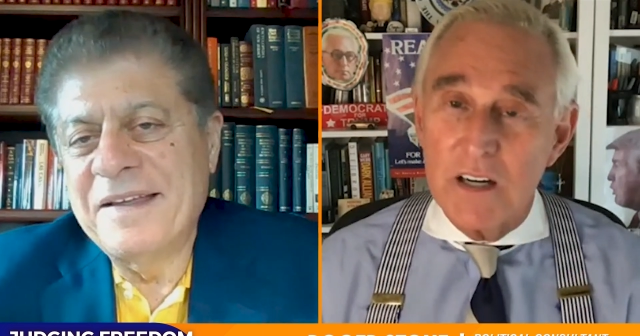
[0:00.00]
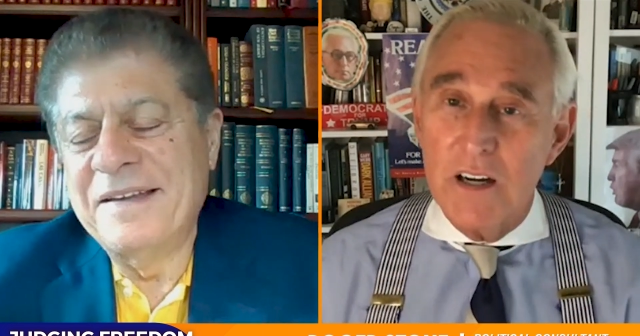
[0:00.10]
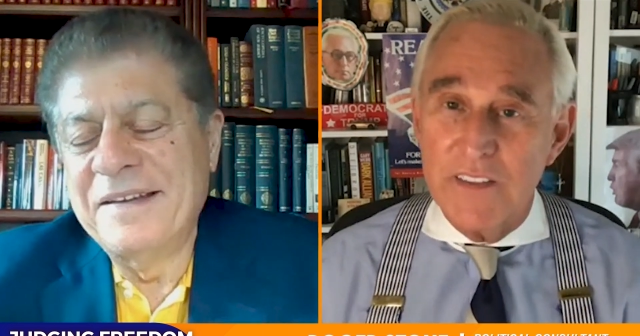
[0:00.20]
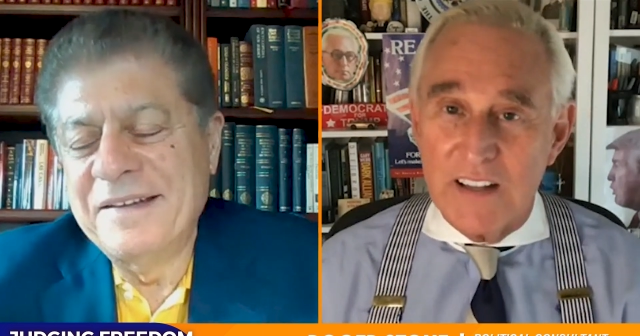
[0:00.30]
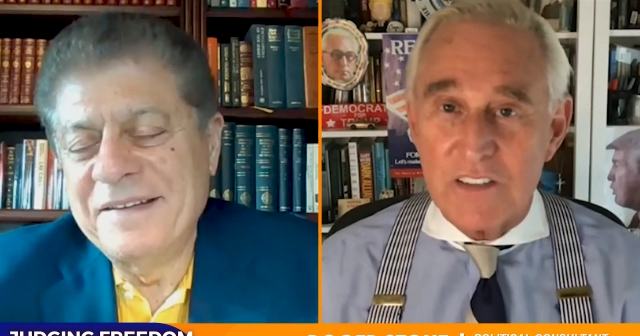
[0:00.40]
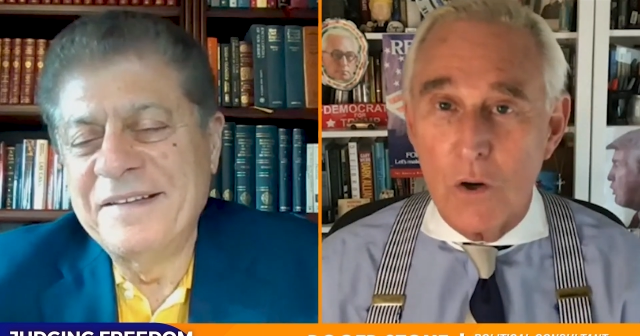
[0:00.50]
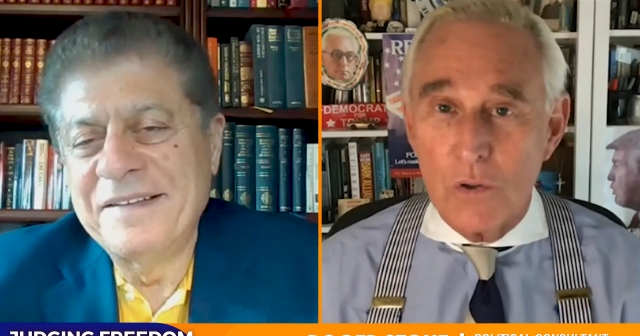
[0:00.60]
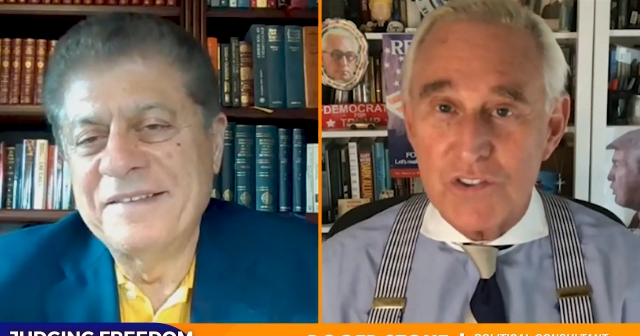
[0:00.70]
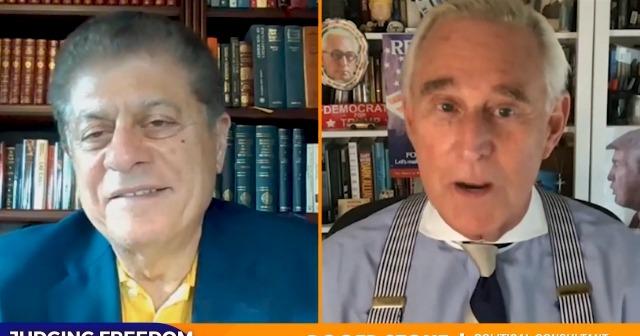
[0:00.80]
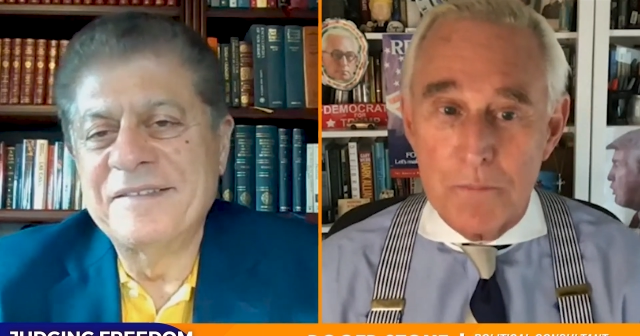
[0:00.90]
Speaker 1: uh, that's a
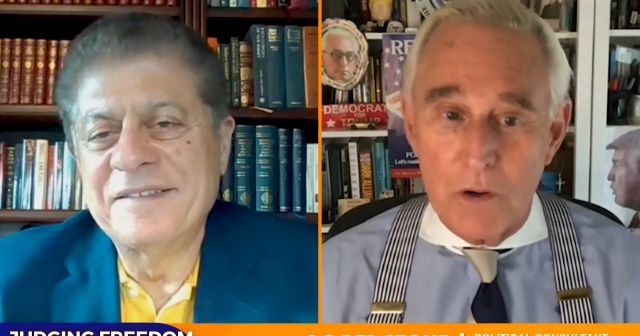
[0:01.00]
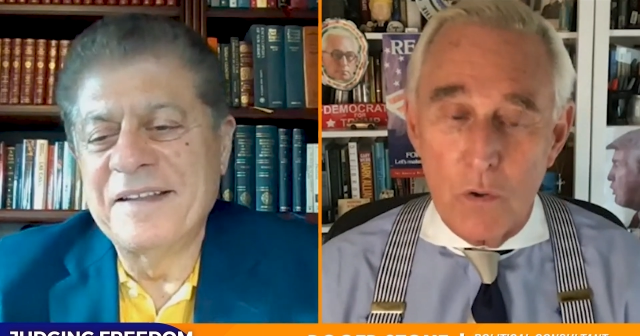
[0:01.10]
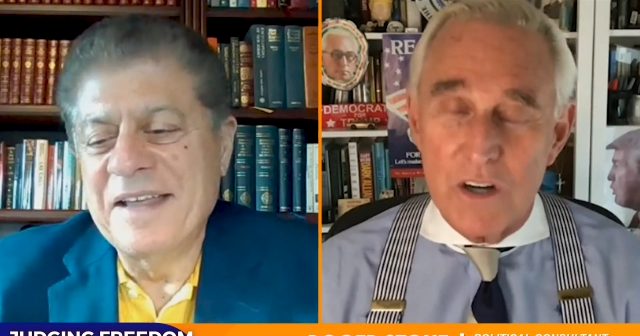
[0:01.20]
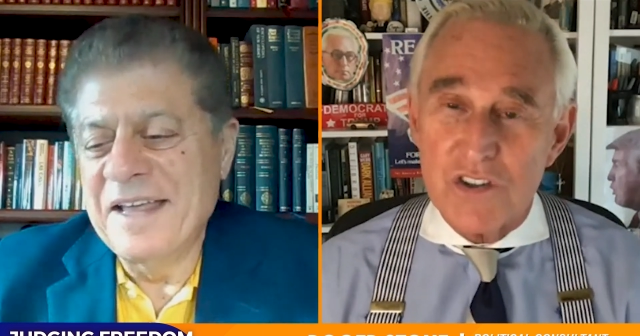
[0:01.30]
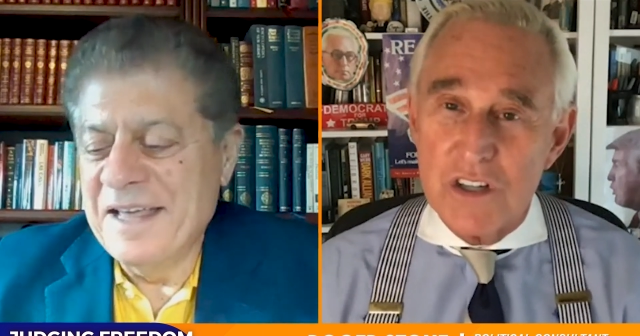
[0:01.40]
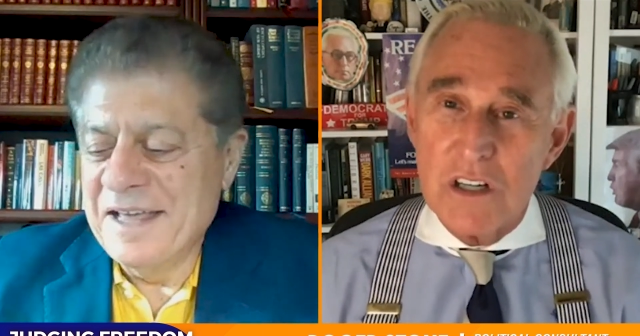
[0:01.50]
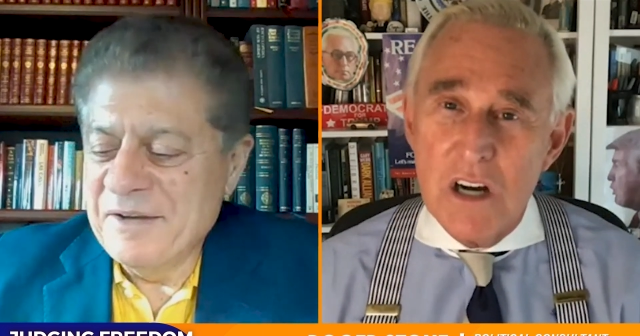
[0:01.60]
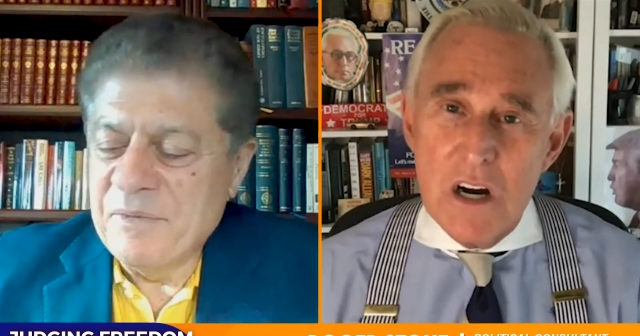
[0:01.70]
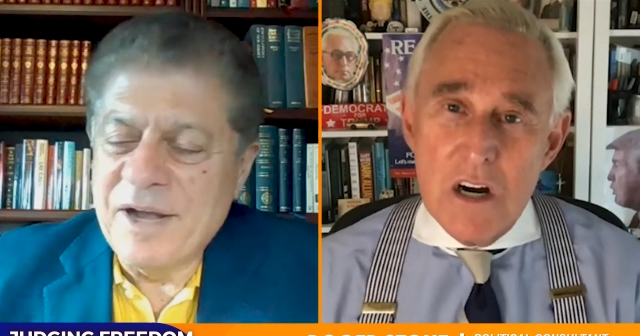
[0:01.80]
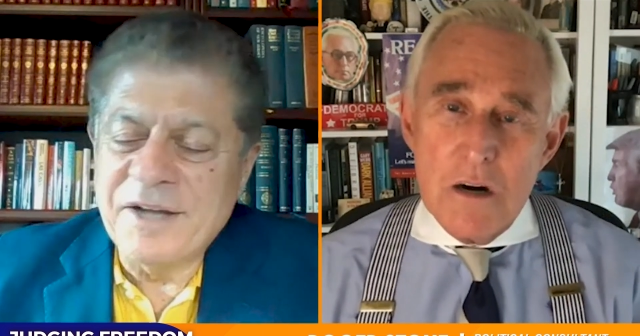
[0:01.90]
whole separate question.
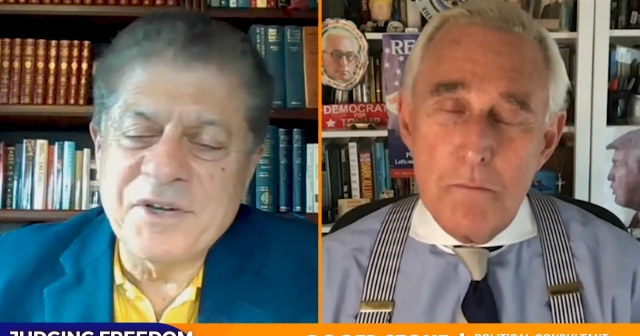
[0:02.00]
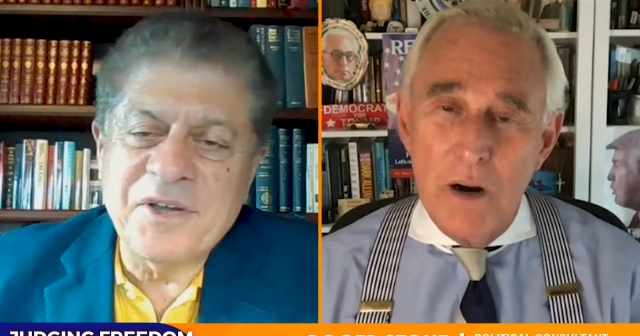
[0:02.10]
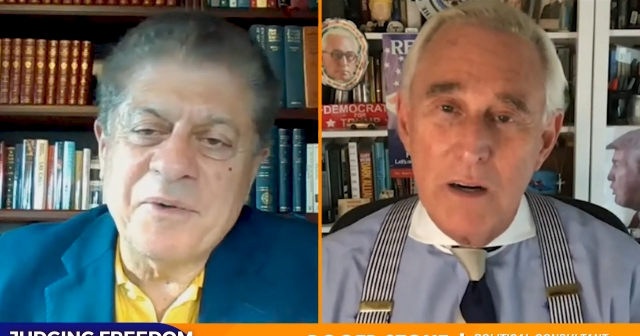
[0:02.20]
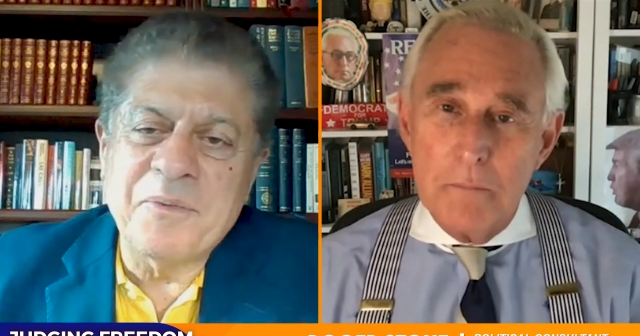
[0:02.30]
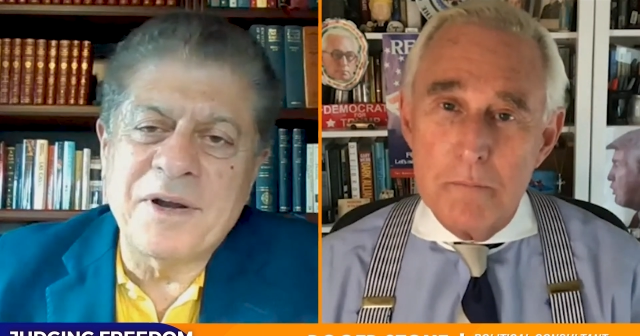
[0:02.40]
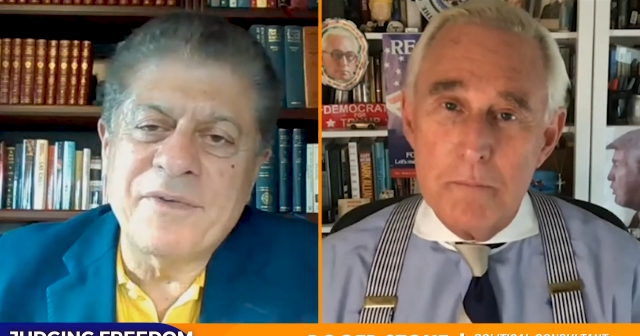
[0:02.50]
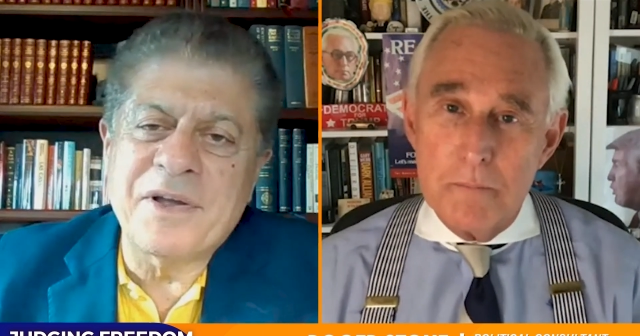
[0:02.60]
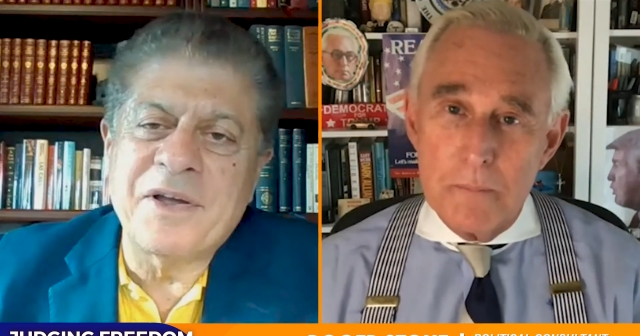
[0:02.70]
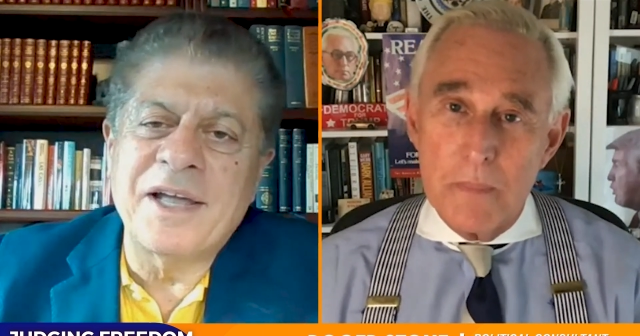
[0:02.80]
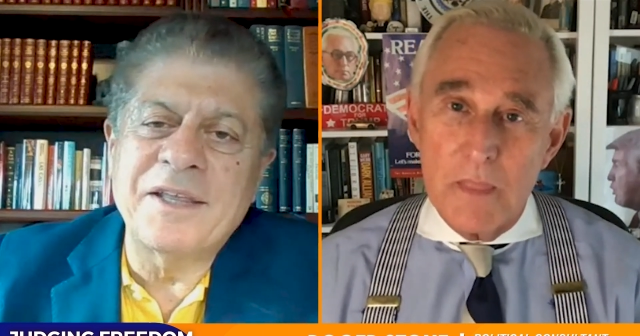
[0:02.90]
Roger, you're
Speaker 2: one of a
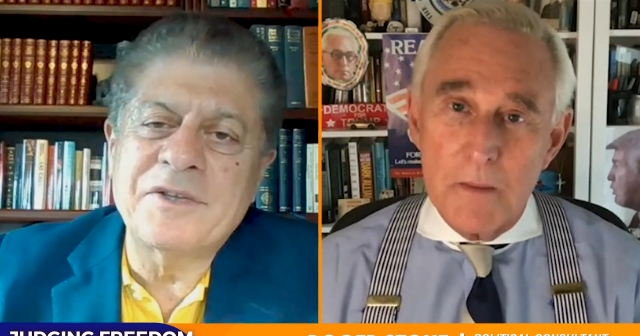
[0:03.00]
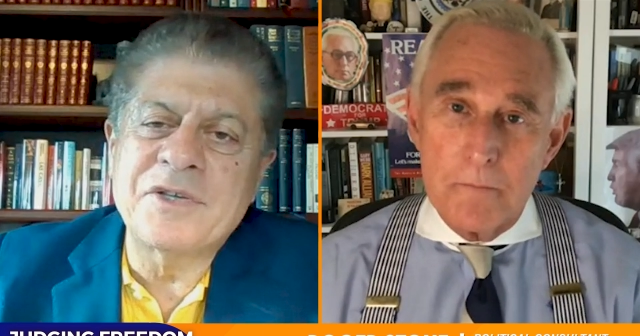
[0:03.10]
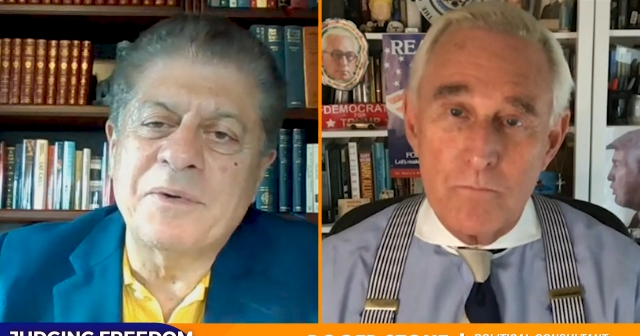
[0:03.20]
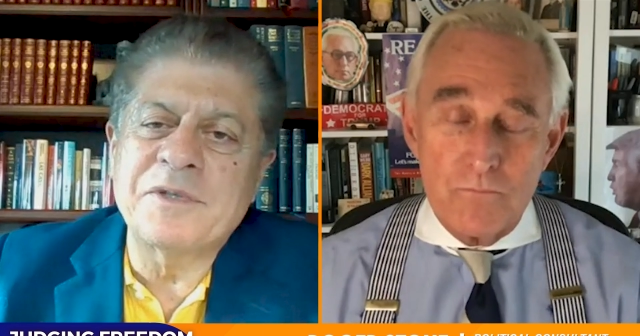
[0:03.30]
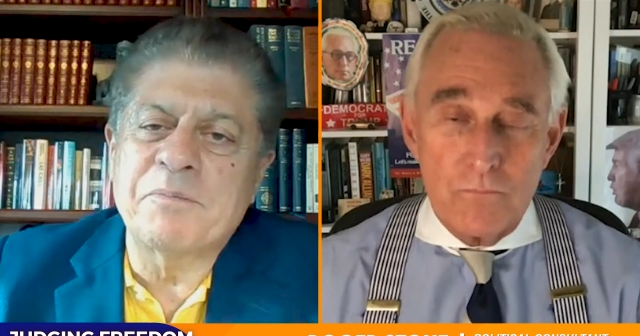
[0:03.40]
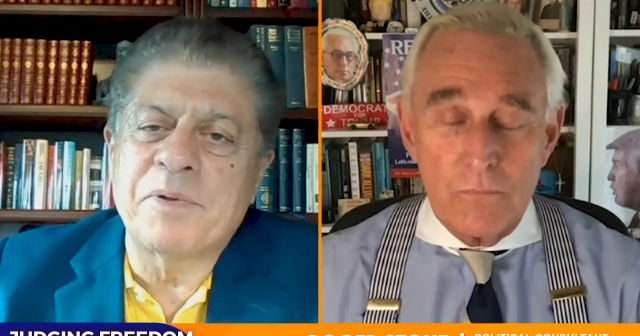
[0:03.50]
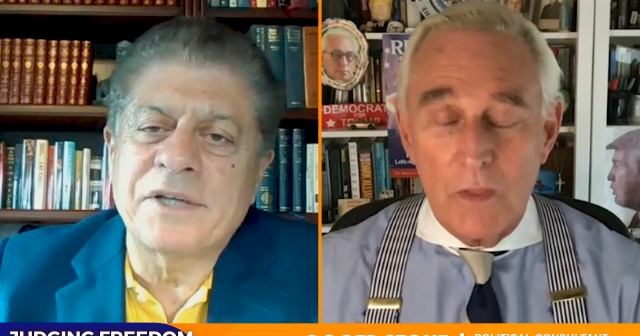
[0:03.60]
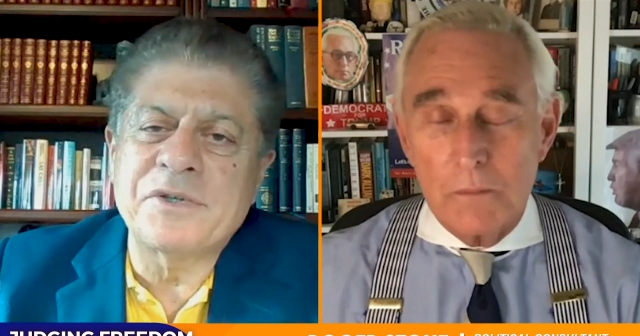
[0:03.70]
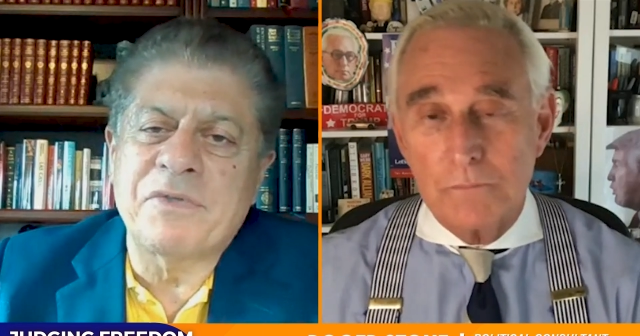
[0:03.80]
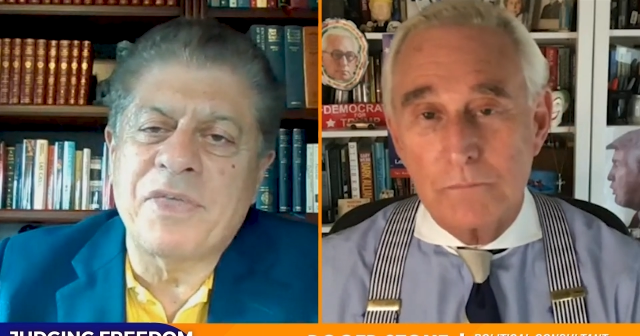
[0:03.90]
kind. It's always a
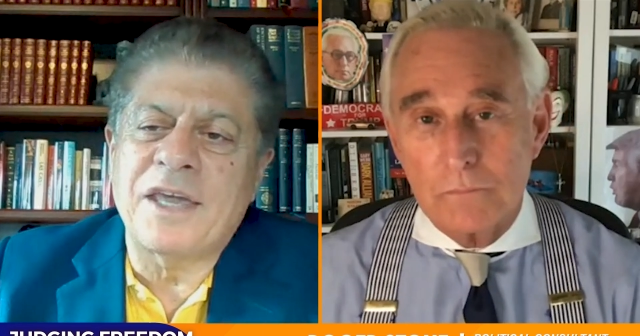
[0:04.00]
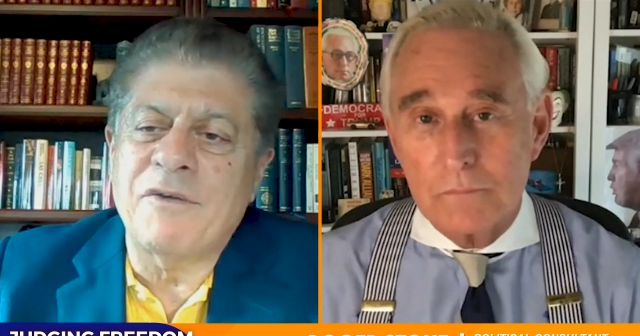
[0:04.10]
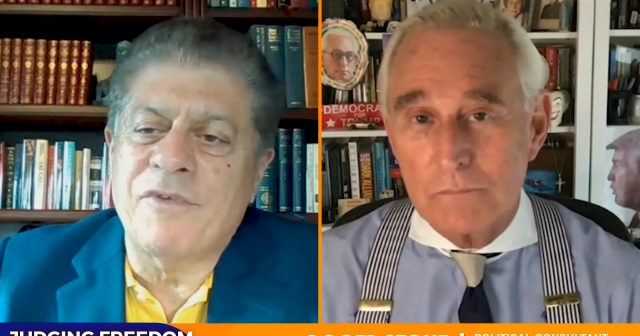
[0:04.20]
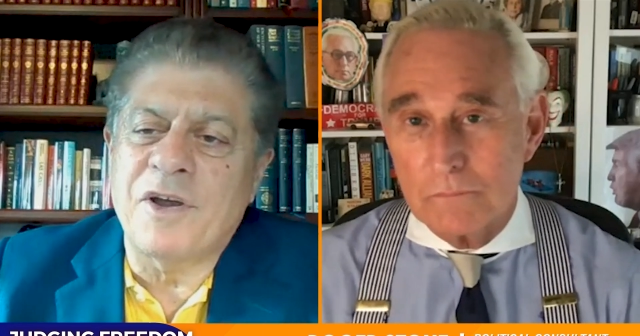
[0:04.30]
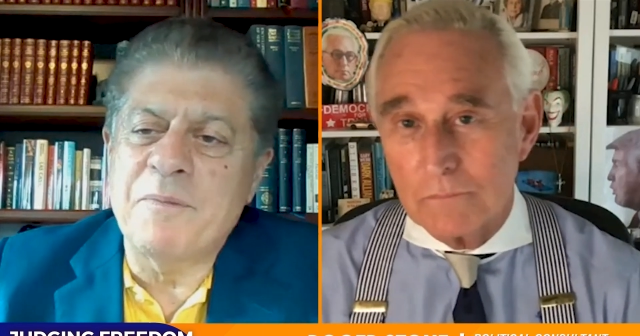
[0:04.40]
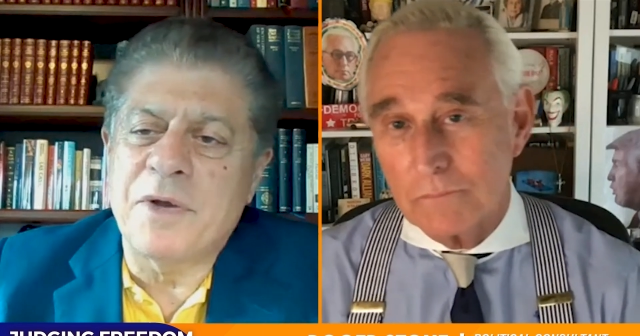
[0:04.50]
pleasure. Thank you very